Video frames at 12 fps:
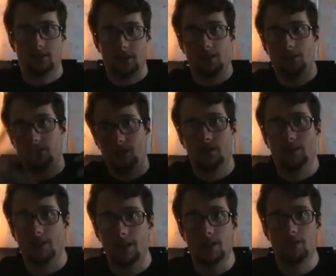as they're called
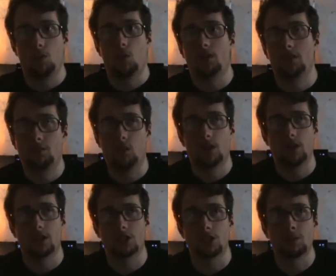in D&D 4th, 4th
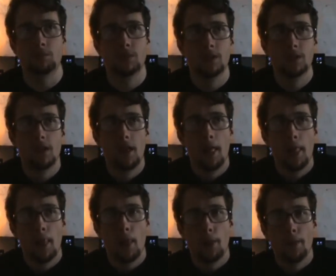edition.
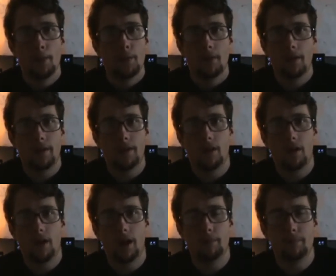Or,
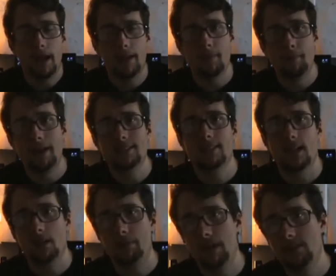or um, I have a magic
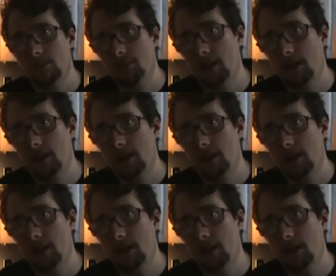item actually in